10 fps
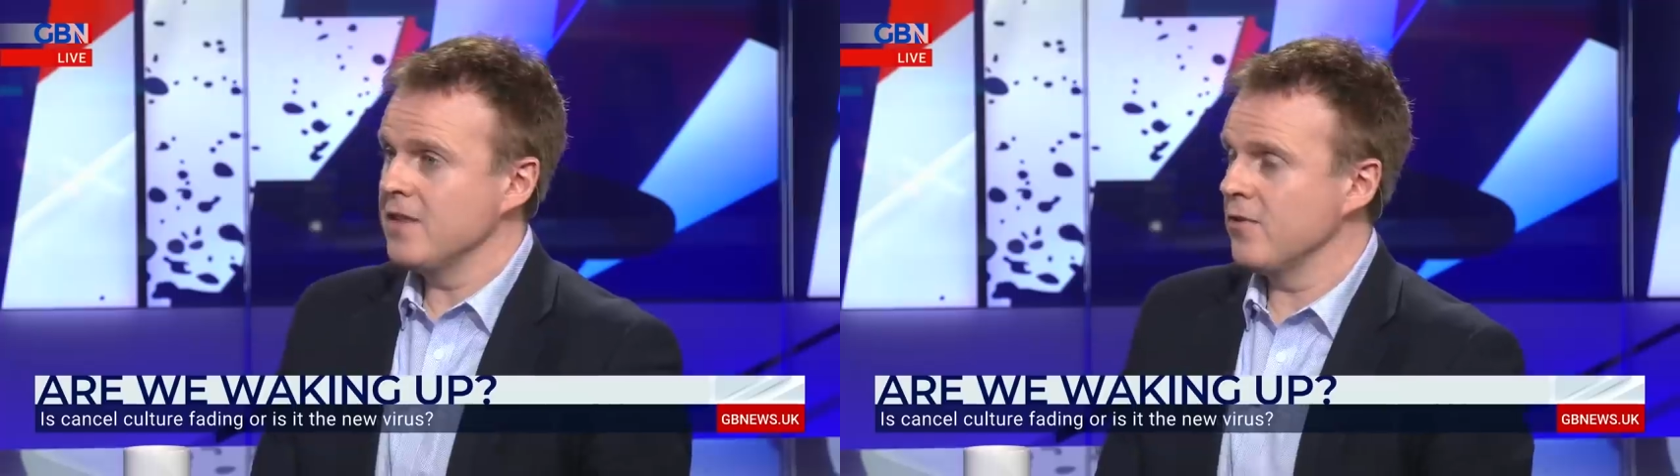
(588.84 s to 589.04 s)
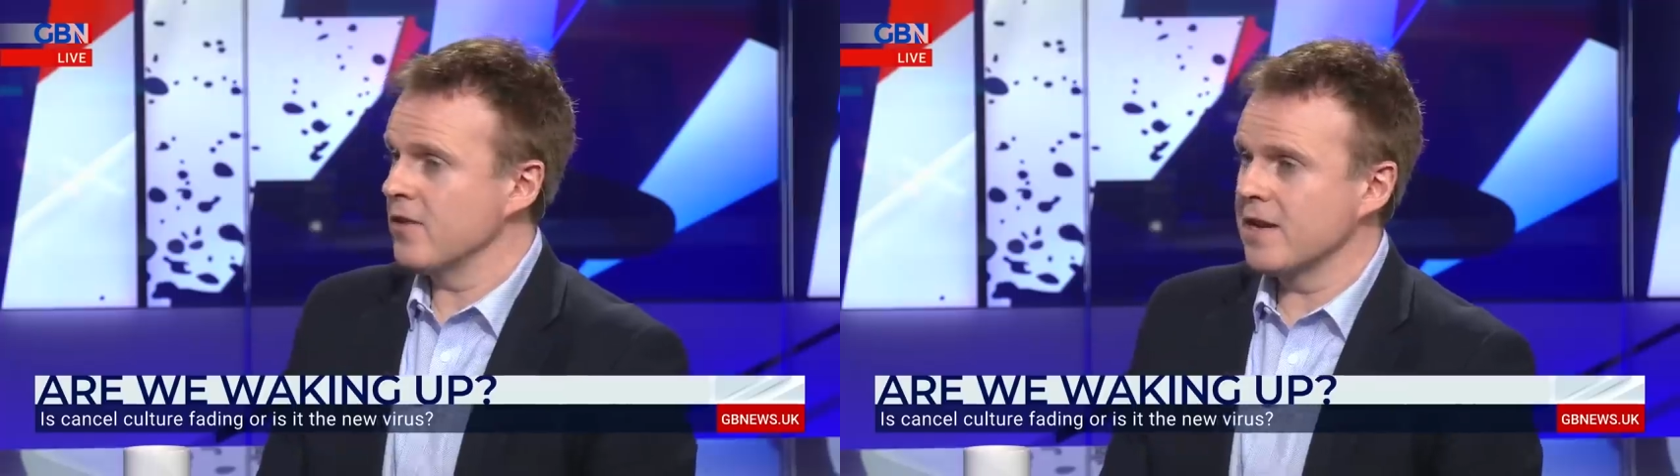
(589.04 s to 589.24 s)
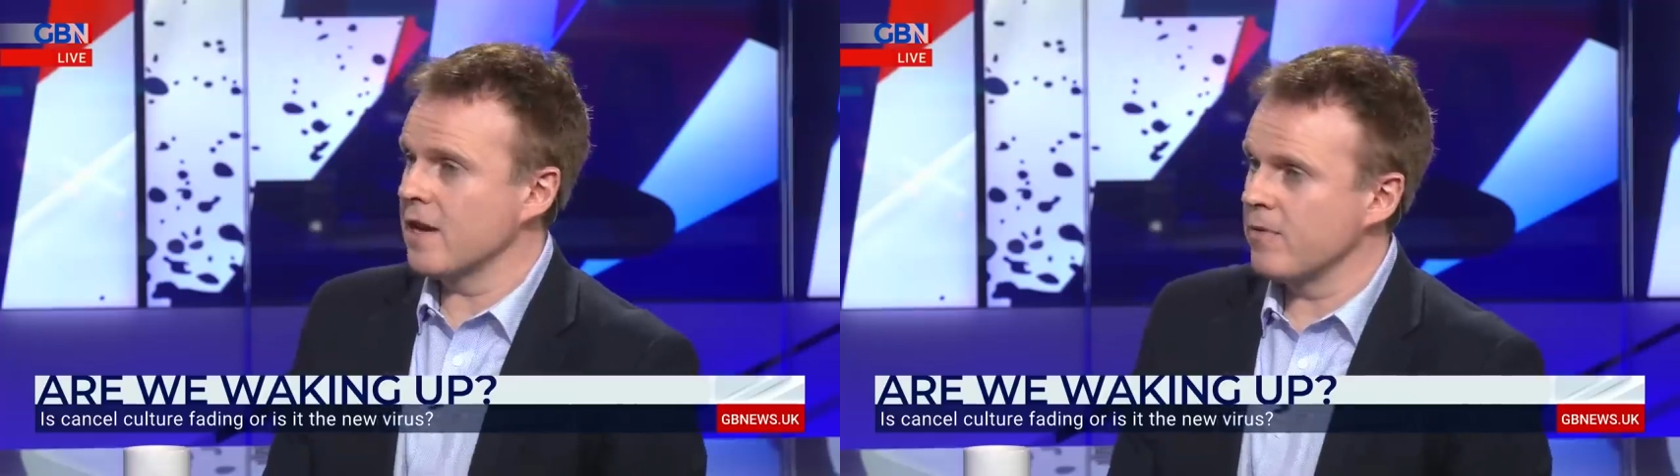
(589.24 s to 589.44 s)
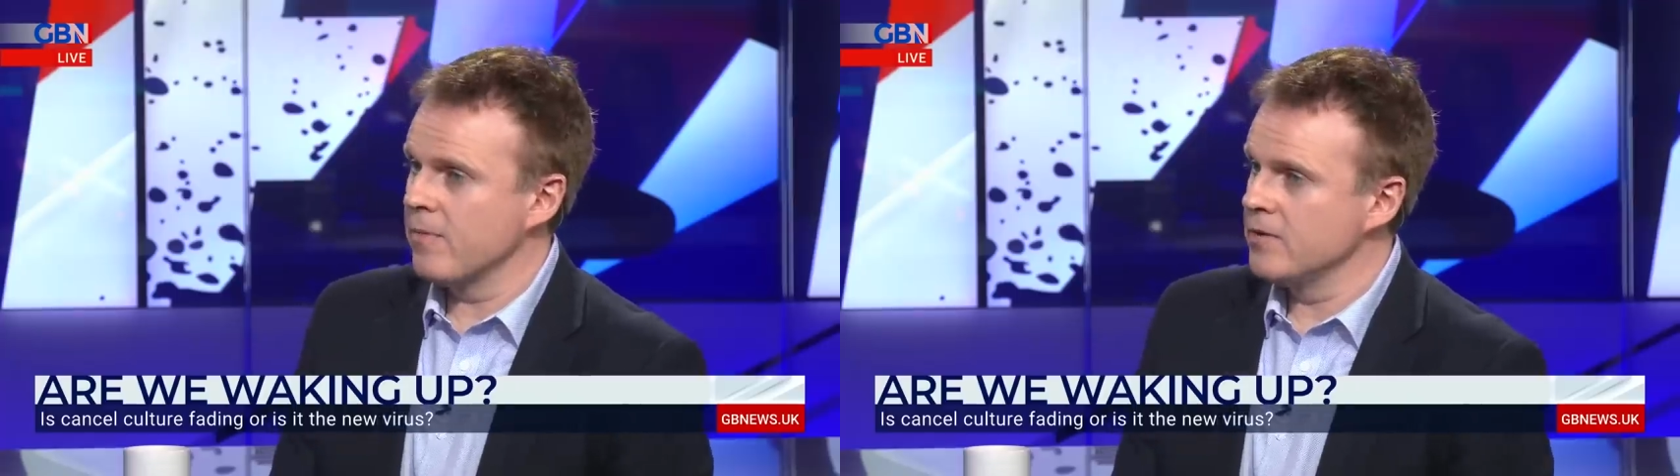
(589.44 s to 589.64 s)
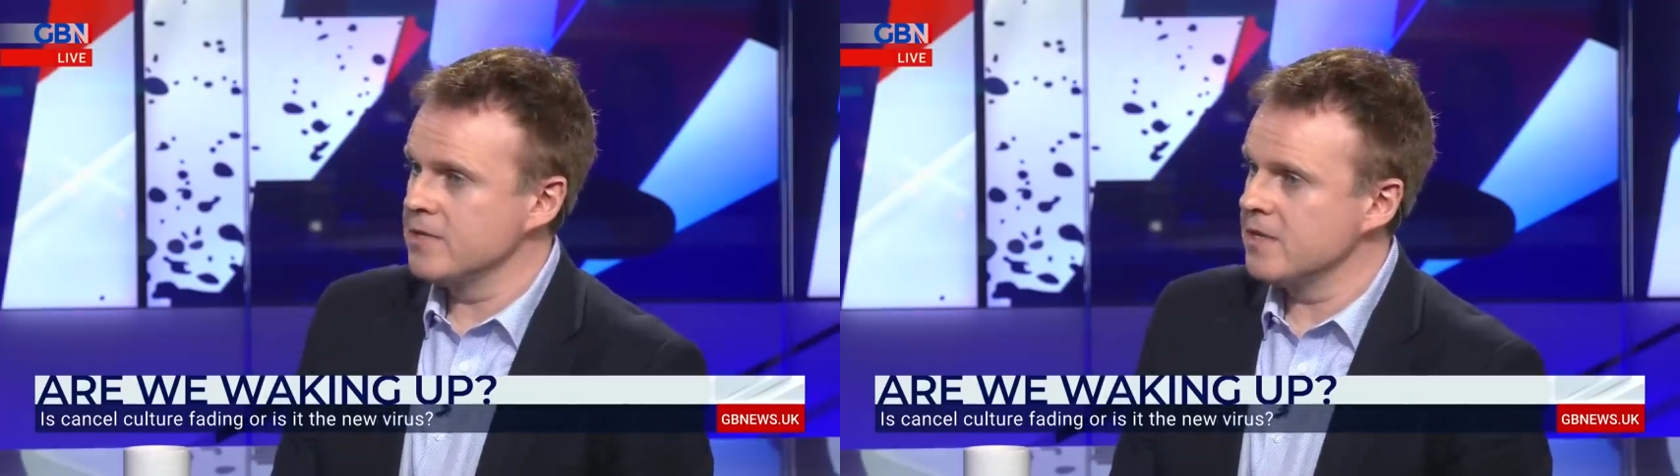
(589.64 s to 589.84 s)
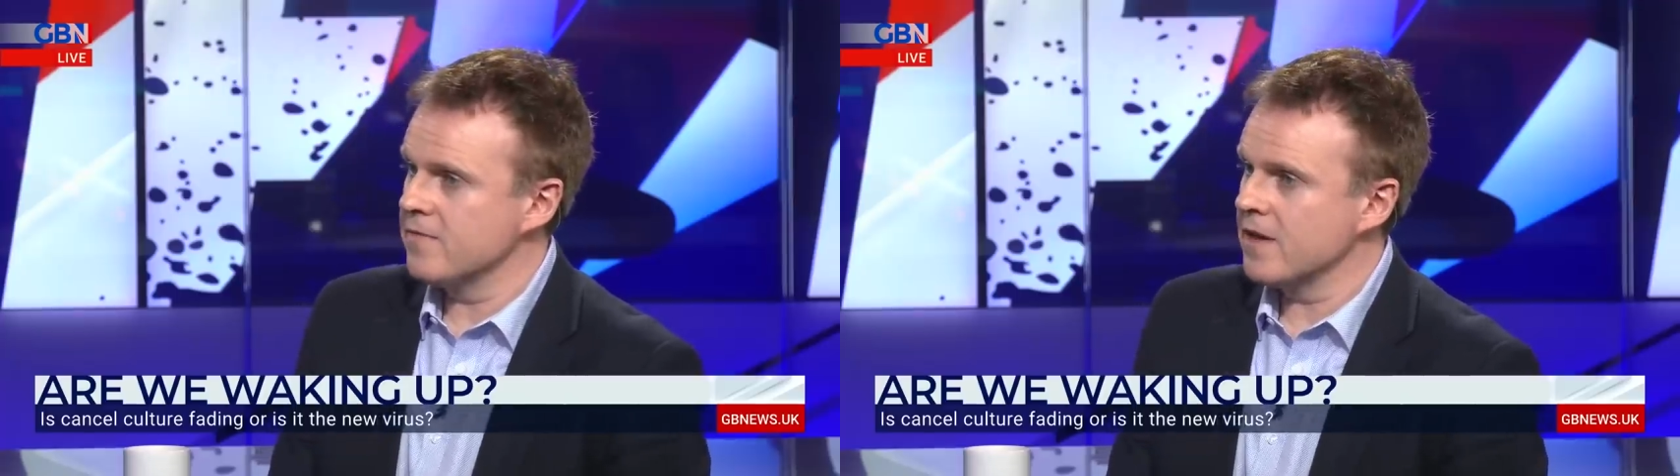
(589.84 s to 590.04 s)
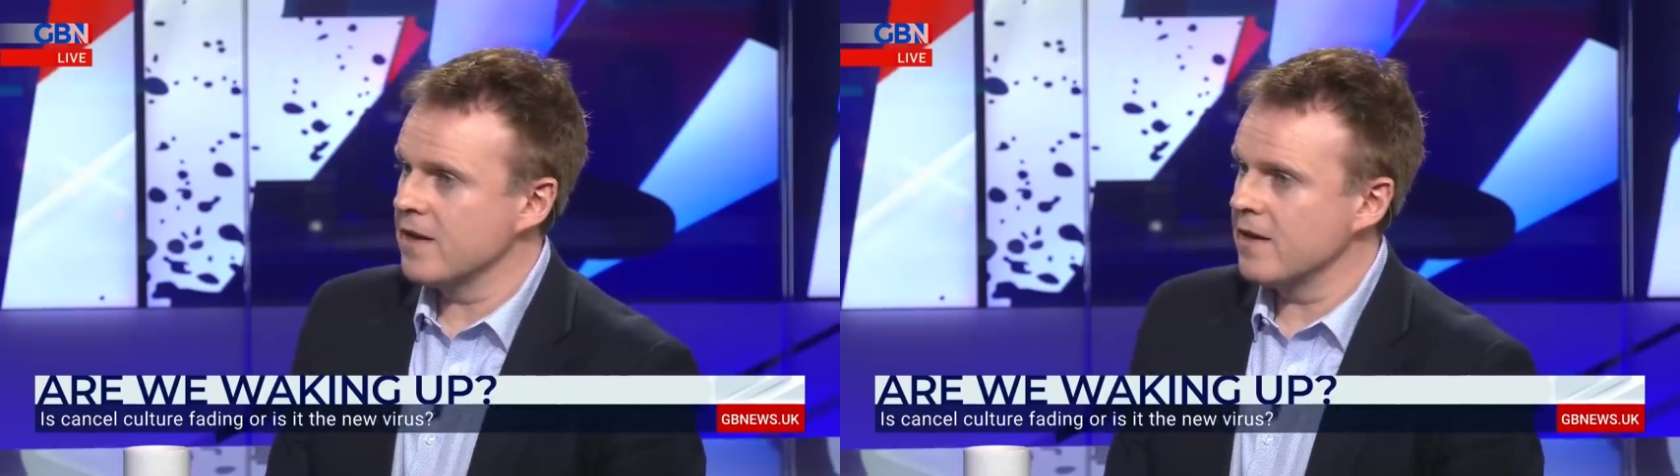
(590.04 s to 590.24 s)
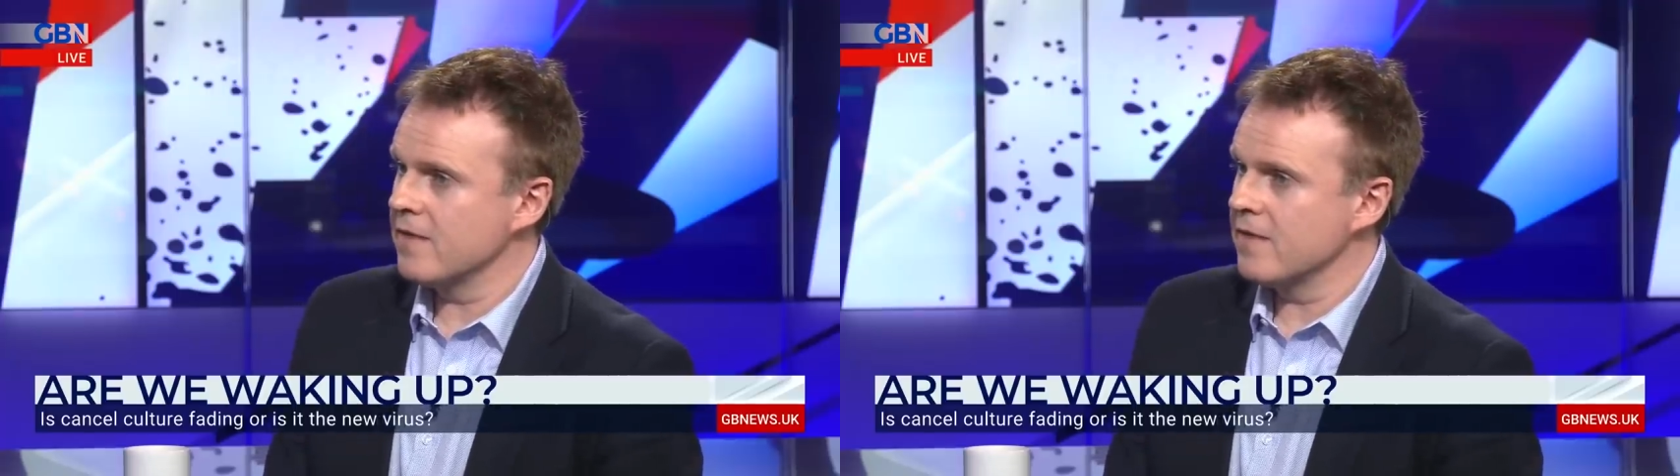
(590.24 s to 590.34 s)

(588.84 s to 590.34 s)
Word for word: Yeah. They're not going to get promoted if they,